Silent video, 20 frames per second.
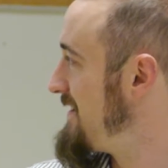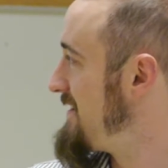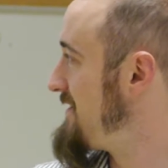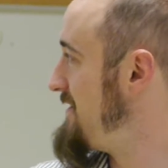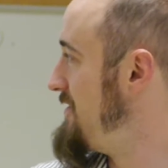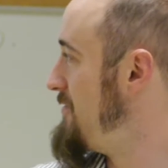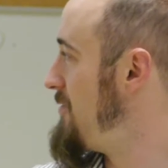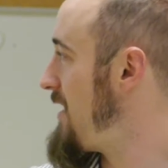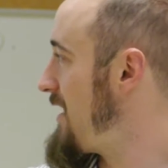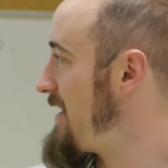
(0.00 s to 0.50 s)

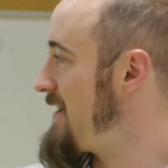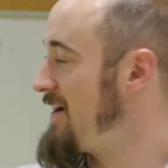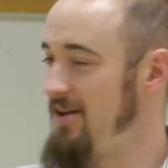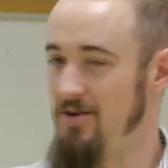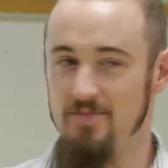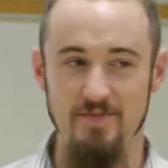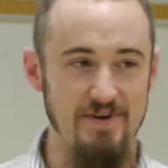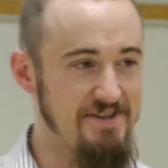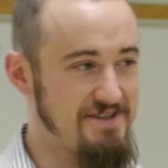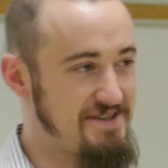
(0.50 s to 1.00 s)
UI
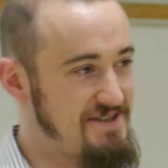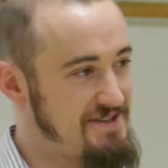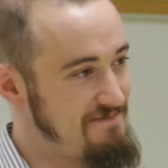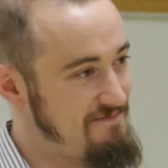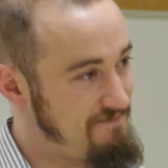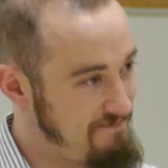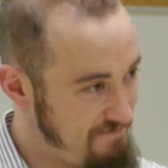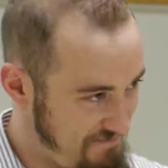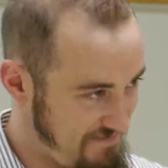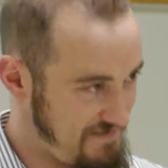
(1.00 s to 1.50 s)
elements.
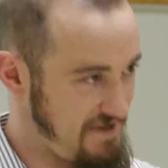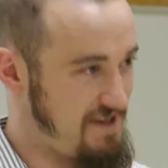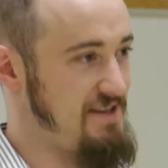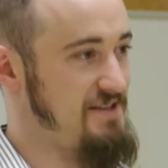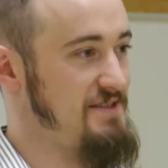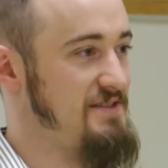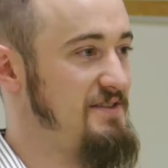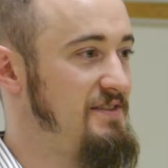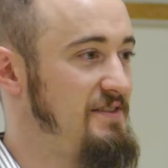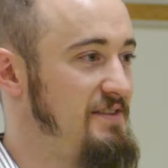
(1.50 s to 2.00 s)

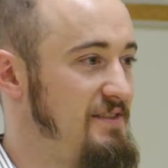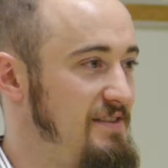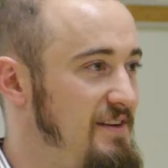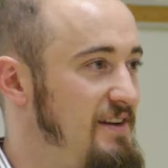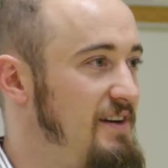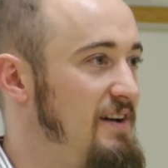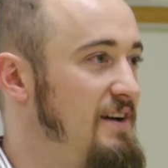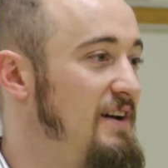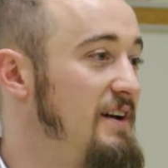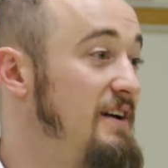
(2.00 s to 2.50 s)
Yes.
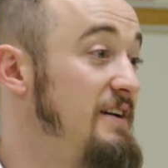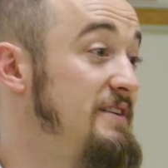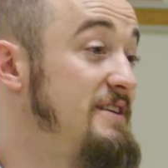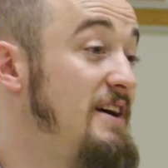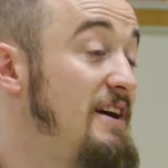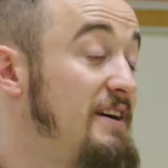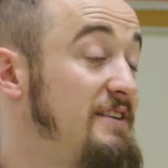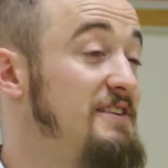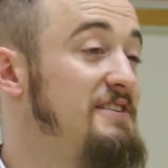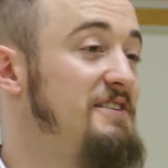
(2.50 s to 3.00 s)

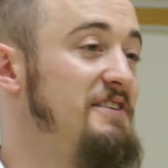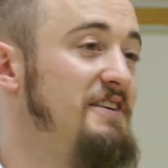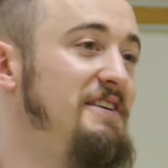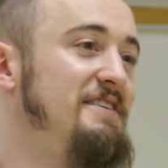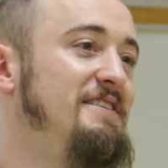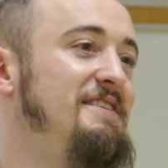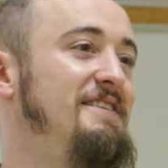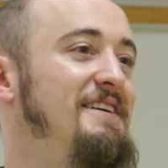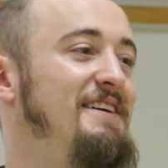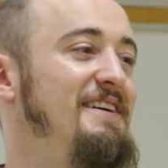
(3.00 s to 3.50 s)

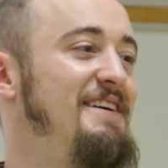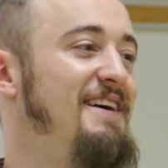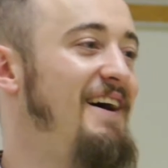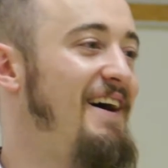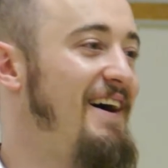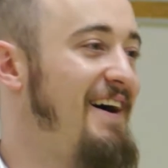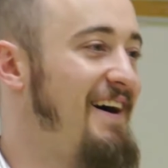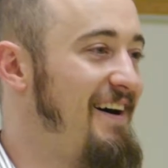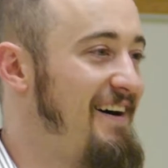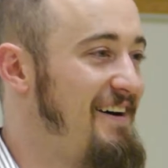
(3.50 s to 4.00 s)
Technically,
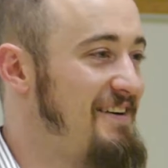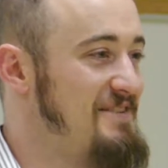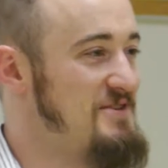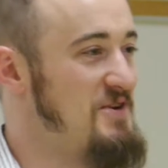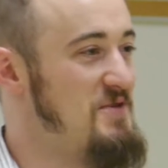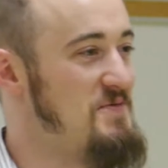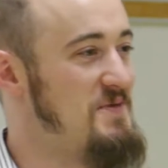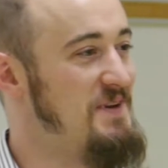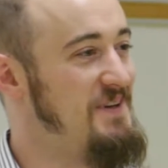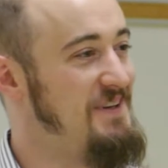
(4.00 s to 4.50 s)
I was
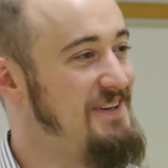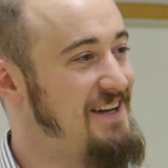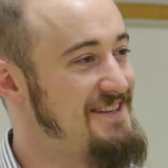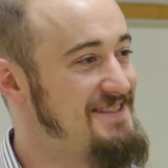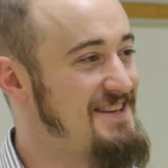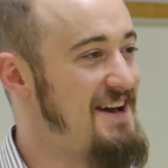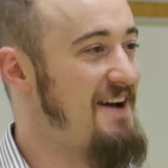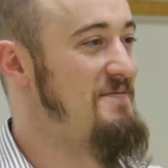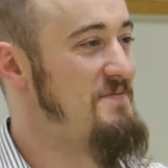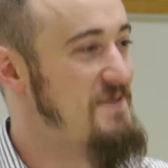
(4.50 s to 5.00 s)
hoping you'd
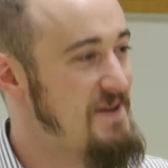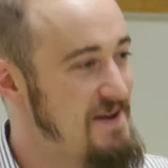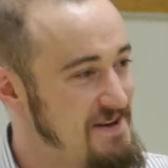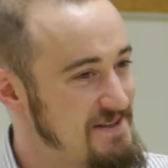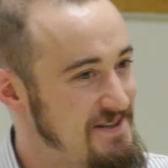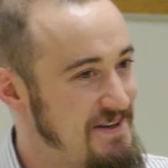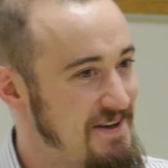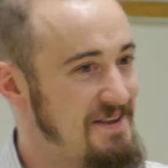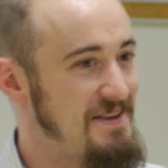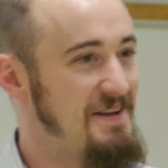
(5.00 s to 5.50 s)
guess that.
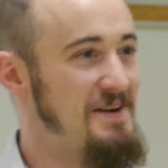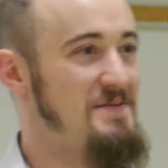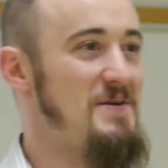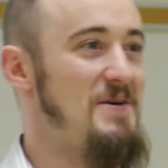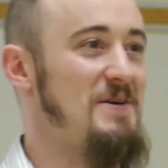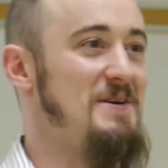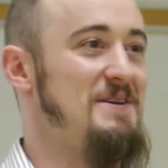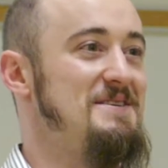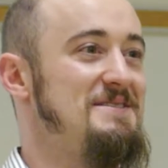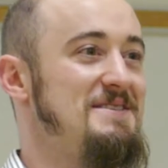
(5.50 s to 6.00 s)
So the thing
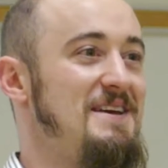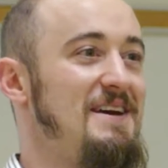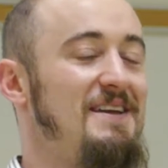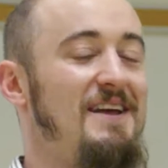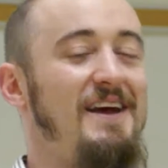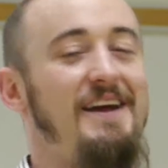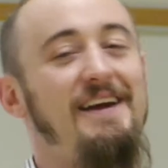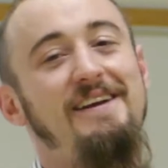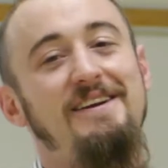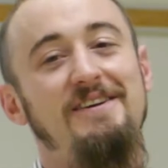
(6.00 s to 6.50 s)
about it is
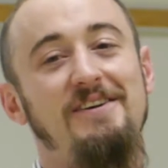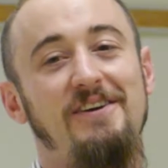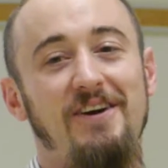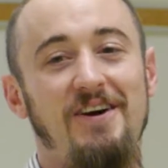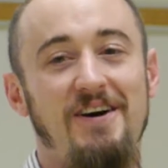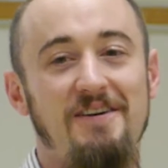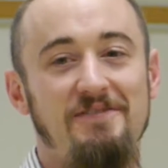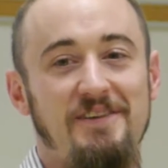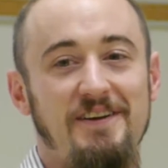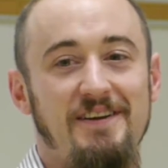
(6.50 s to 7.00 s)
that like you
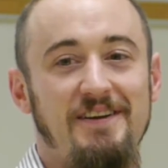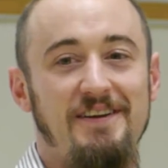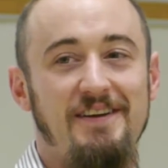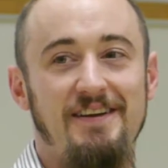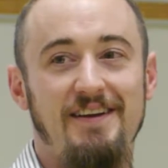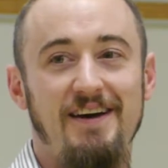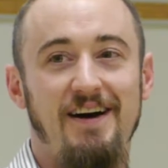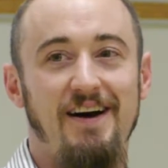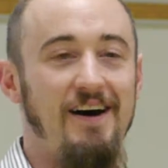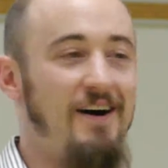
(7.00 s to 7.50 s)
can
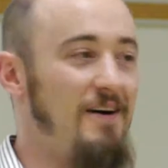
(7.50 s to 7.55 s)
often